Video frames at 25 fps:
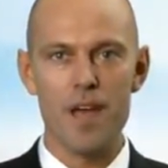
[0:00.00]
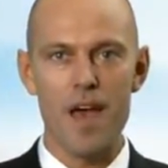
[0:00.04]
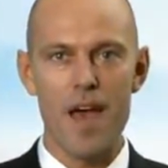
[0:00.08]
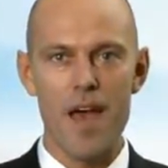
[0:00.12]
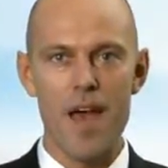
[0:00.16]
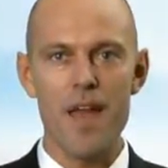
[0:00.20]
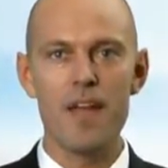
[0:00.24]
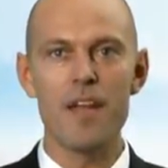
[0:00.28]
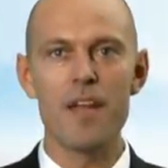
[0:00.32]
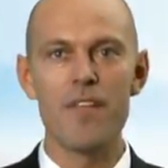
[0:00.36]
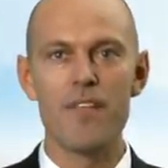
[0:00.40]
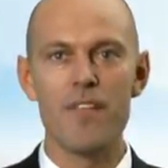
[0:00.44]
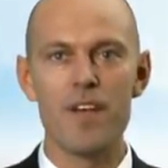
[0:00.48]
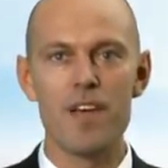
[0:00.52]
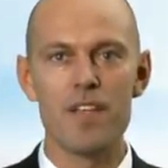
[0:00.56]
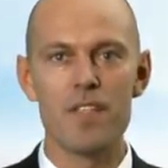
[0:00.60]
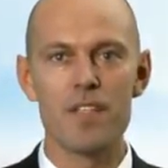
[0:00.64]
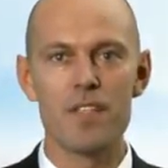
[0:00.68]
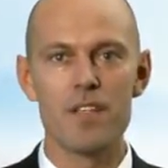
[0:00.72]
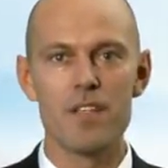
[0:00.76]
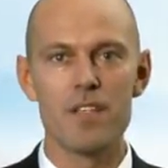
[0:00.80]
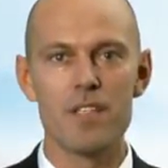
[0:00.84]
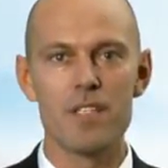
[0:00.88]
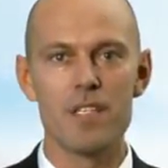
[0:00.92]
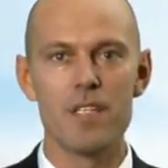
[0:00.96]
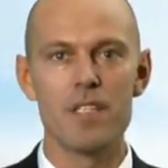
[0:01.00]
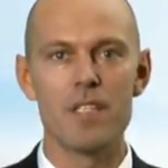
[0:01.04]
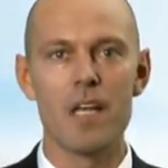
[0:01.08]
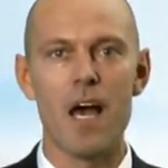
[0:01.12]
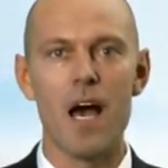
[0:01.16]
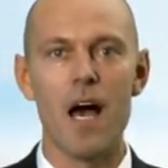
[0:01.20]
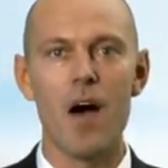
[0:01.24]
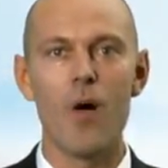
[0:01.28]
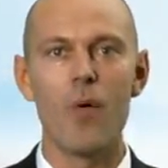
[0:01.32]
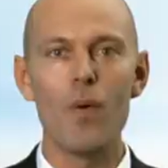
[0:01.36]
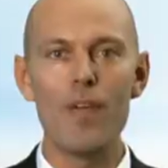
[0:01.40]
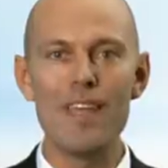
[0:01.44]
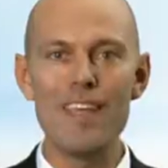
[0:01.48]
and investors is
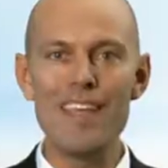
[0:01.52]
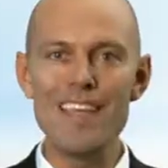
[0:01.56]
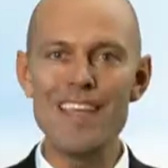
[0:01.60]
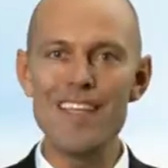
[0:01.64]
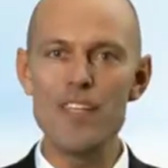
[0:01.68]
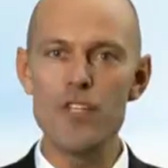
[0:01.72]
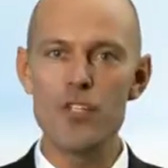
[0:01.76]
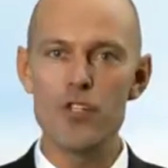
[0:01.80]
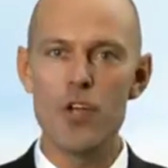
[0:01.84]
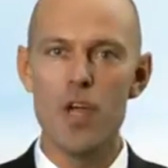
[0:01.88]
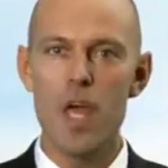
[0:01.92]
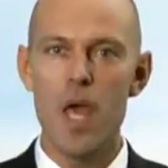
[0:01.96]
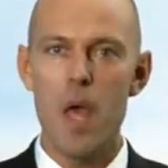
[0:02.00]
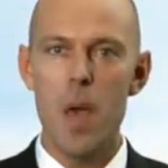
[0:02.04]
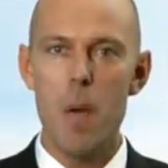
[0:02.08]
how each